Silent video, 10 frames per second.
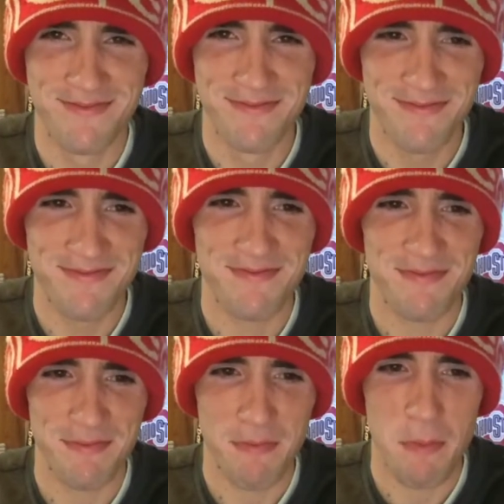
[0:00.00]

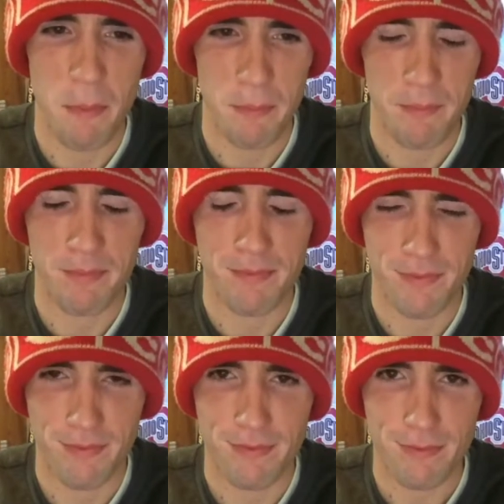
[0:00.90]

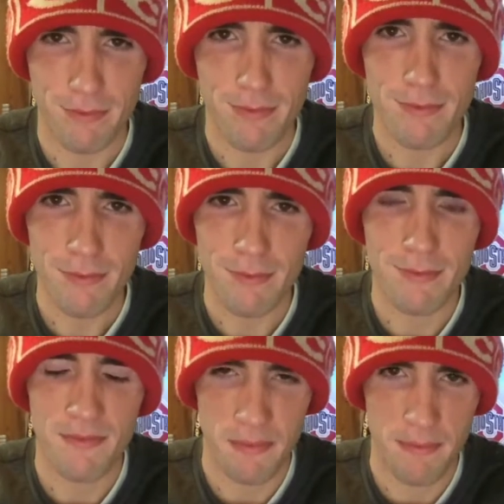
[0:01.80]

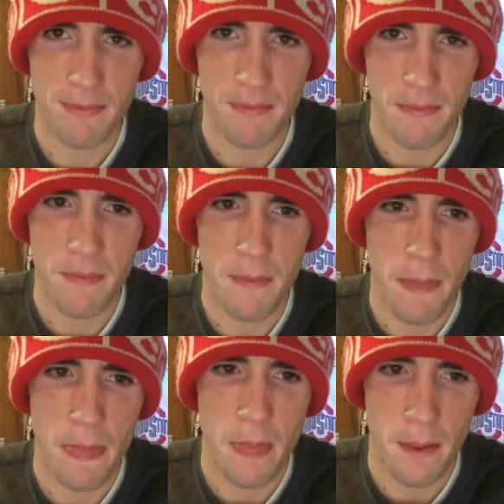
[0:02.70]

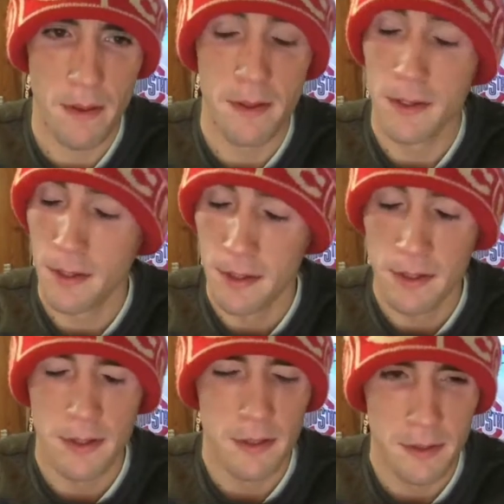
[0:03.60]
No words are spoken by the person on screen.